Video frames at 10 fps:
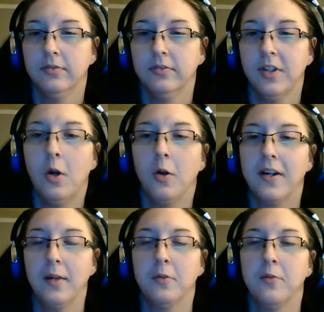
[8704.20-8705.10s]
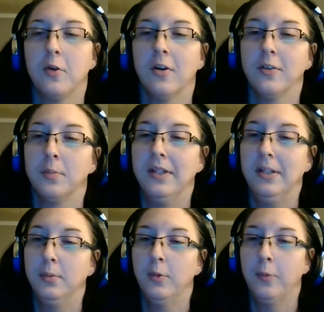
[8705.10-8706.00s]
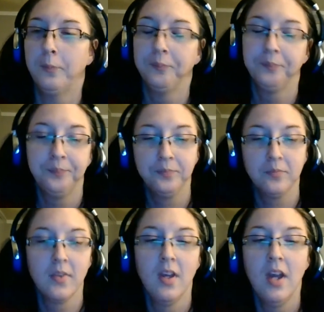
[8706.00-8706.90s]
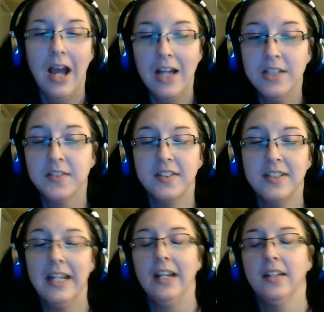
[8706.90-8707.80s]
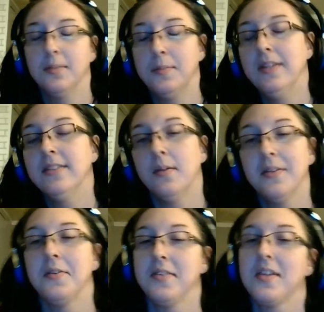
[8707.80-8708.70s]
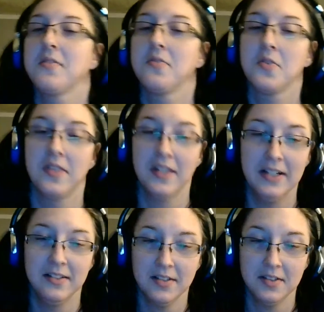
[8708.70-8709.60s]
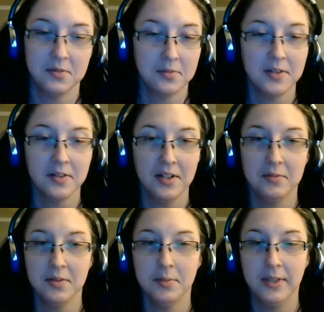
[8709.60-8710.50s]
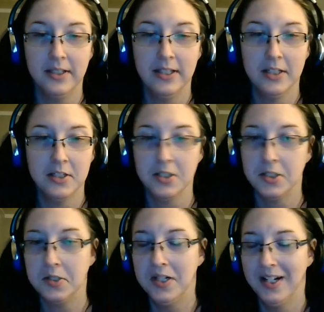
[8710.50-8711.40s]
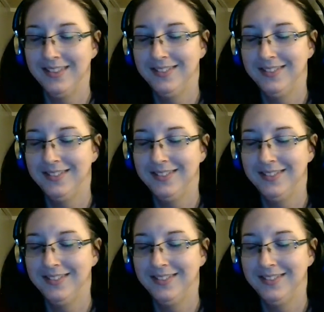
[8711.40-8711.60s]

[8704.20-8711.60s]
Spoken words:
Okay, with 4 other people. I was going to say, it depends on what those other 4 things is, whether I'd want to be in that dungeon or not.